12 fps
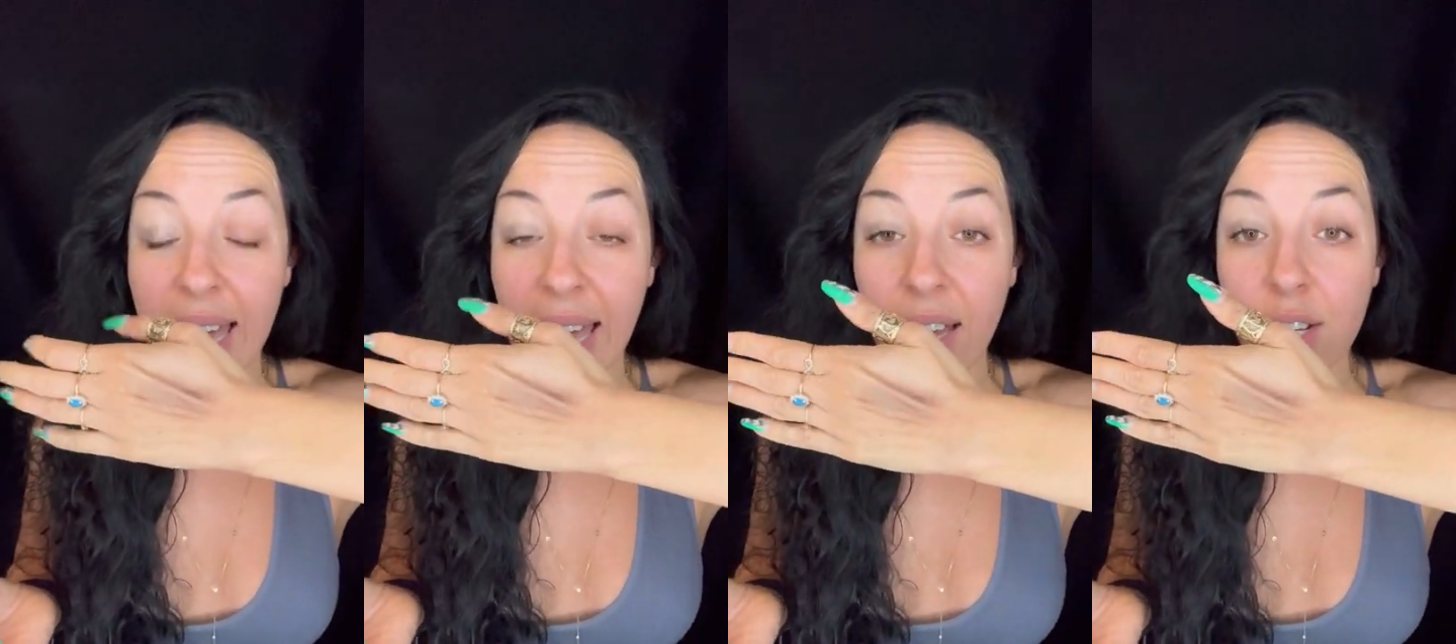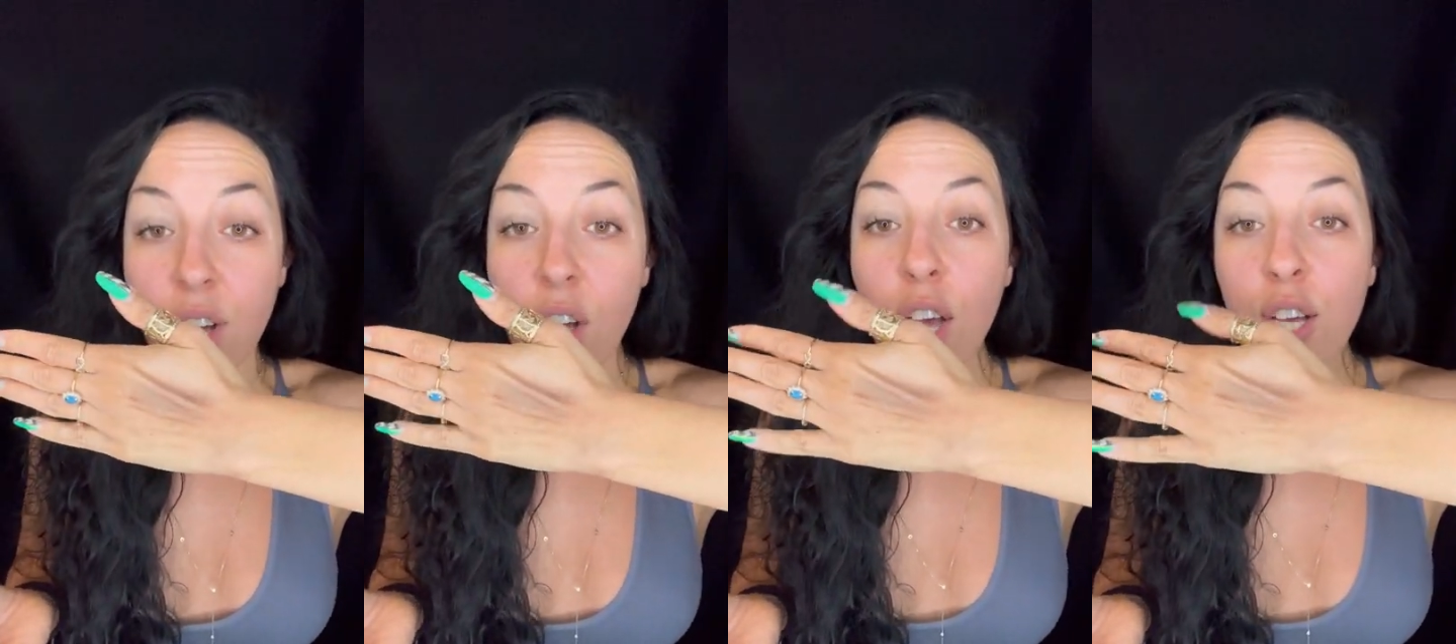
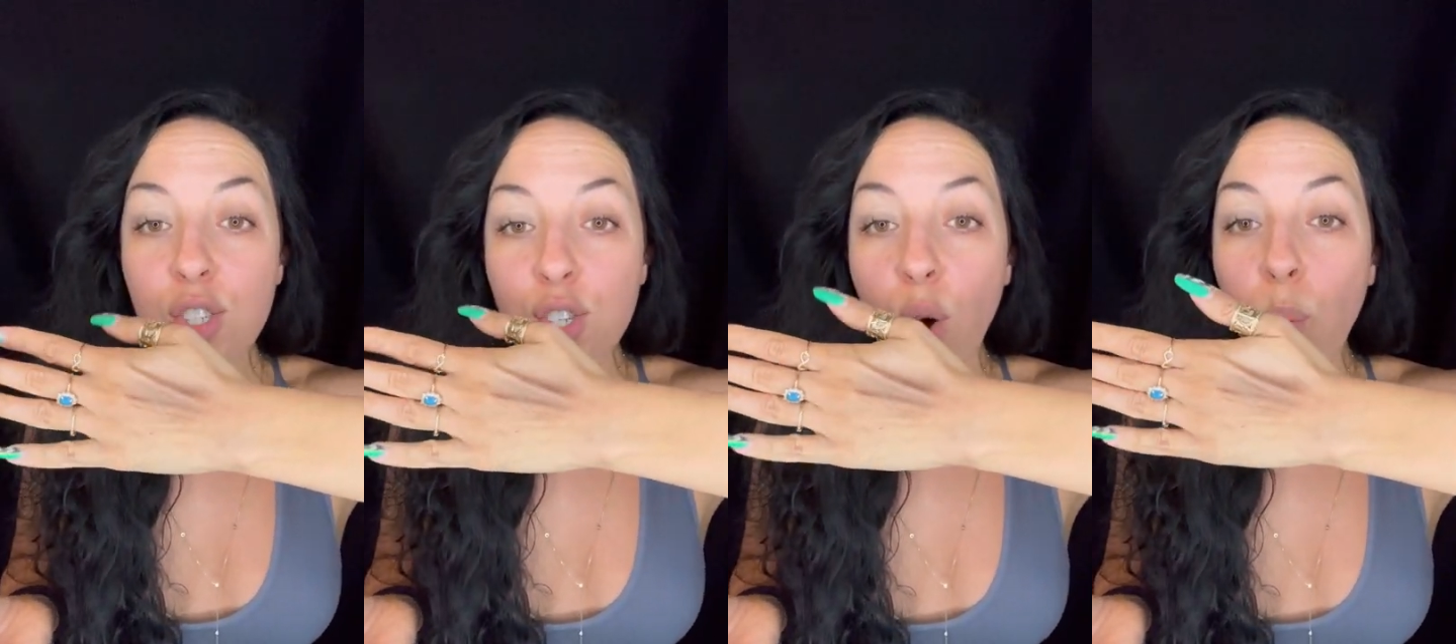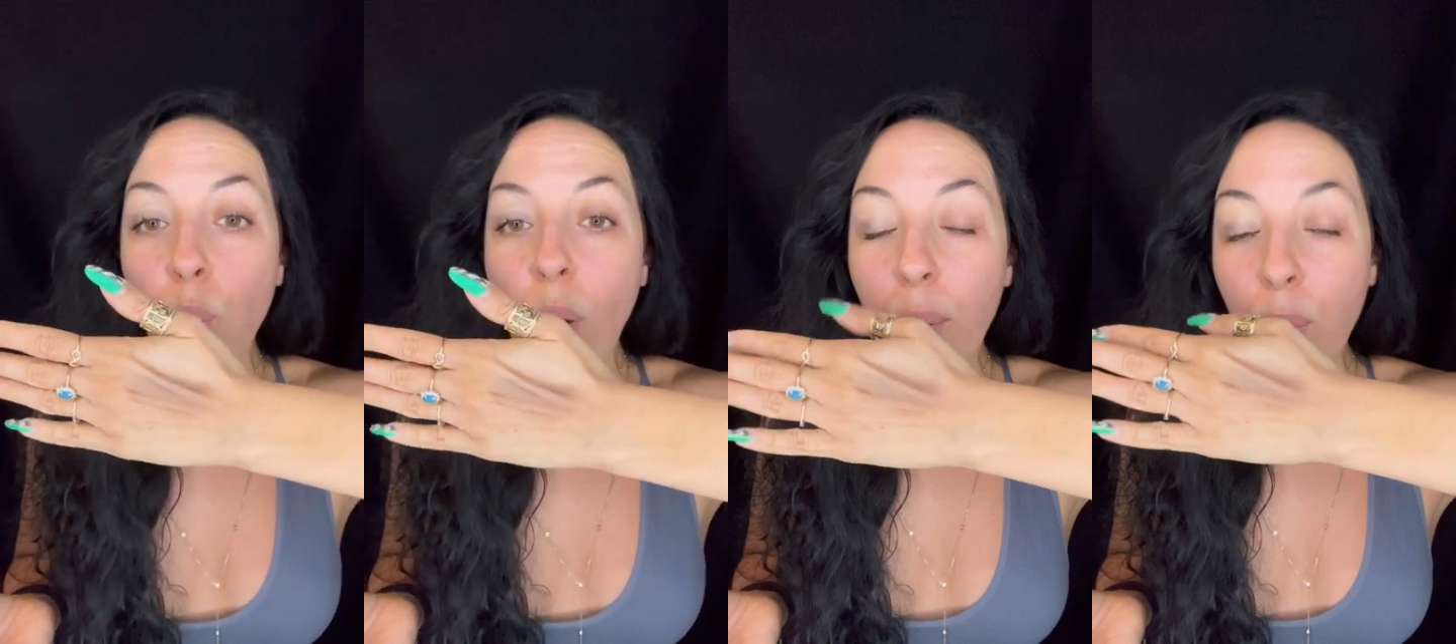hand, so
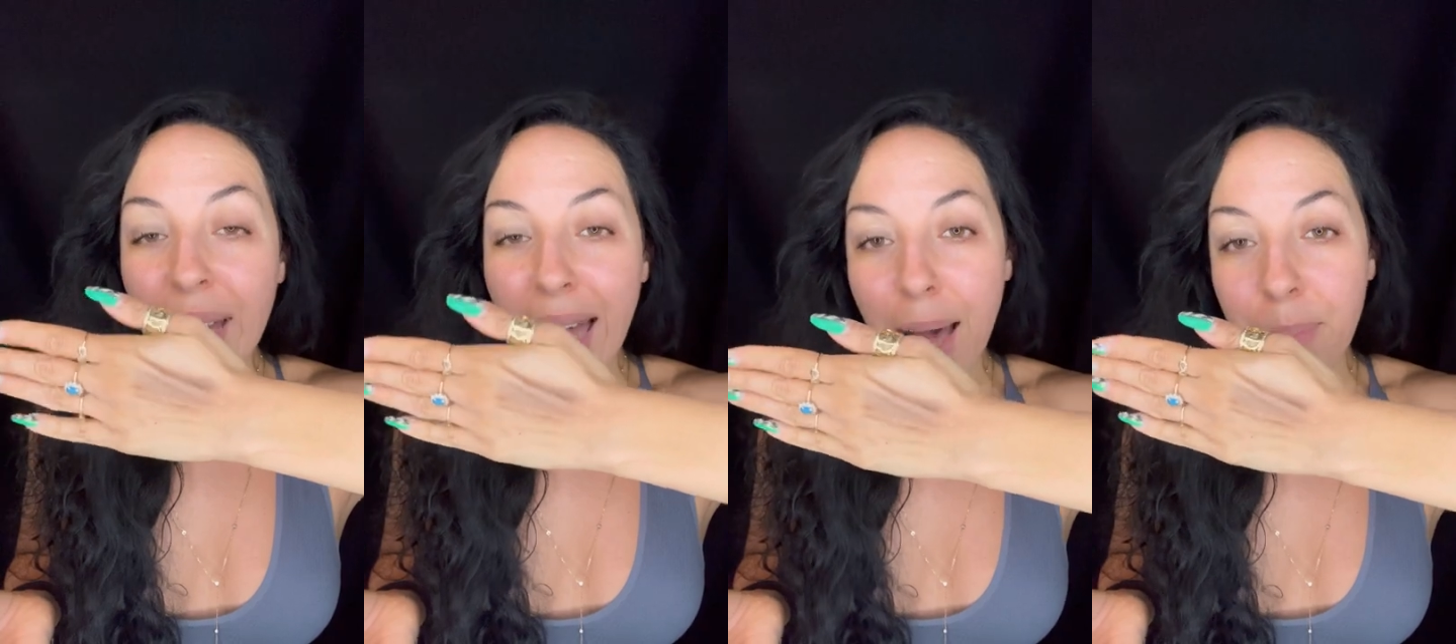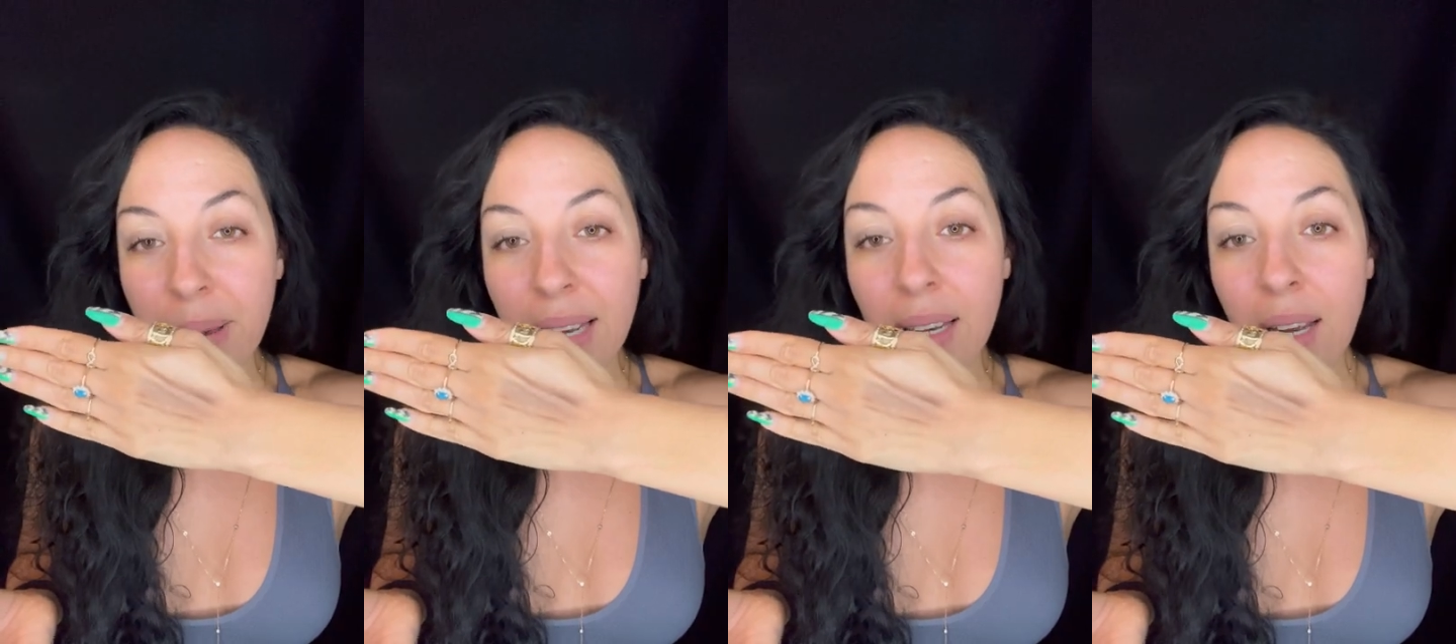what would
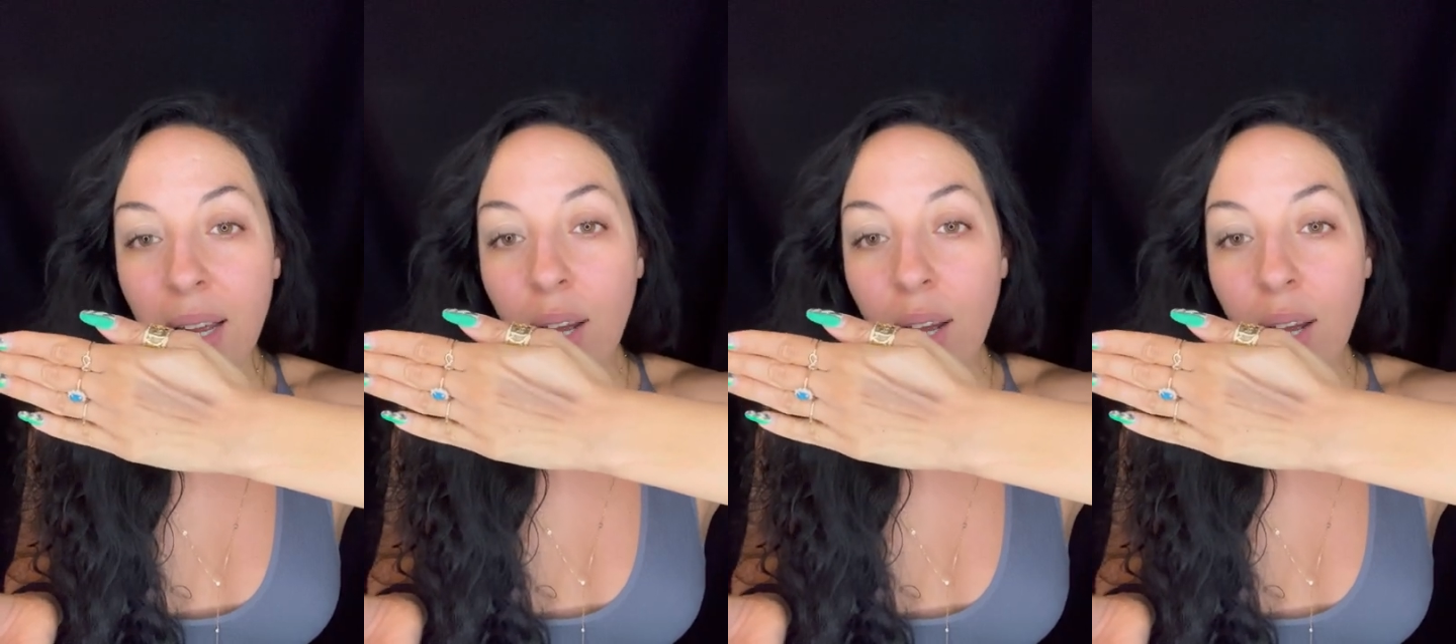happen?